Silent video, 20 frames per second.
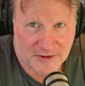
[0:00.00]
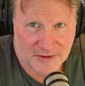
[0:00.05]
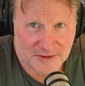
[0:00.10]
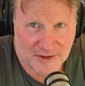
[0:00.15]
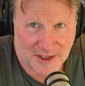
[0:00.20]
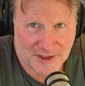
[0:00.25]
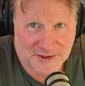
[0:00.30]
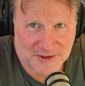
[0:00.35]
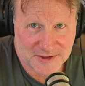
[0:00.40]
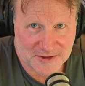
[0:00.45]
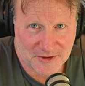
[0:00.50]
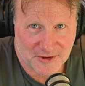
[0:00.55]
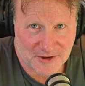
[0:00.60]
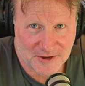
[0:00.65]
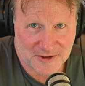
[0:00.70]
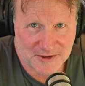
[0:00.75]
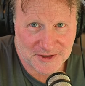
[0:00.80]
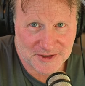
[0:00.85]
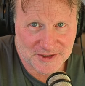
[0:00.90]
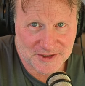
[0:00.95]
Let's
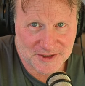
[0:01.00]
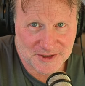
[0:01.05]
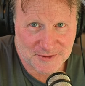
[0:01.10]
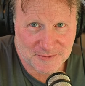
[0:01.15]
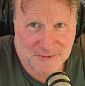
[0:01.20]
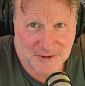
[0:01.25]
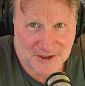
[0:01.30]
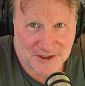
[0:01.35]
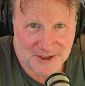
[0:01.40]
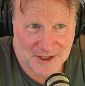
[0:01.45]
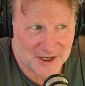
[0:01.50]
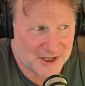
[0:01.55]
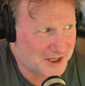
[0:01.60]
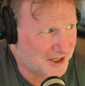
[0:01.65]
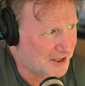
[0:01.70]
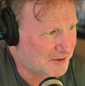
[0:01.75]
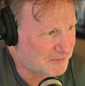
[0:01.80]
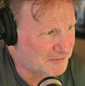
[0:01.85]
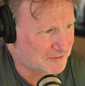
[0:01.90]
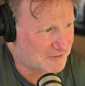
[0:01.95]
start and see what
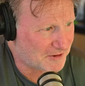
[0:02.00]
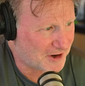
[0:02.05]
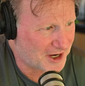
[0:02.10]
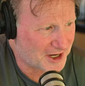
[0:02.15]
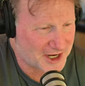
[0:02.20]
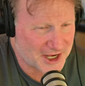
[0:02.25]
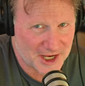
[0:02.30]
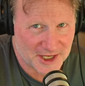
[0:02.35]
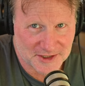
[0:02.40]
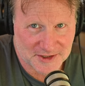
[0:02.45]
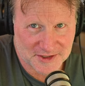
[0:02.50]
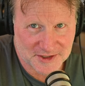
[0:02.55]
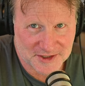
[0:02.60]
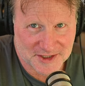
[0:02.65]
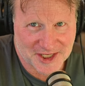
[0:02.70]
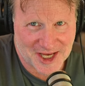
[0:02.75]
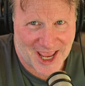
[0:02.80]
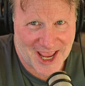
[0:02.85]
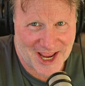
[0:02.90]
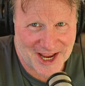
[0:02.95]
Grok has to
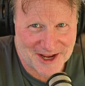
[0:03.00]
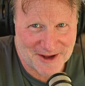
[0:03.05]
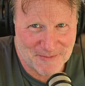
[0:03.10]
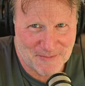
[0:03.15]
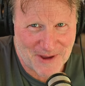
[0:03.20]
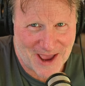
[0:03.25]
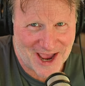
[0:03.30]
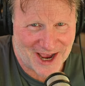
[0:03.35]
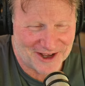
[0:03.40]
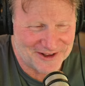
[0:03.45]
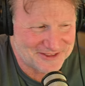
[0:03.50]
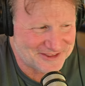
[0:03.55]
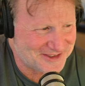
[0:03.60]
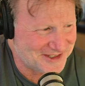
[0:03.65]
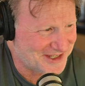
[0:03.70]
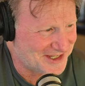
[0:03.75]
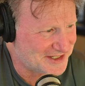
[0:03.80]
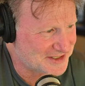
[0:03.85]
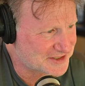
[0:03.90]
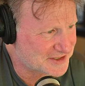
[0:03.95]
say about
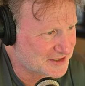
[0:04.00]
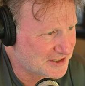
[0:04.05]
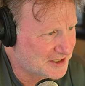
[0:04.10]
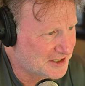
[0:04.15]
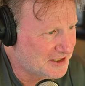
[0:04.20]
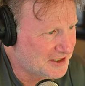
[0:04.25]
this.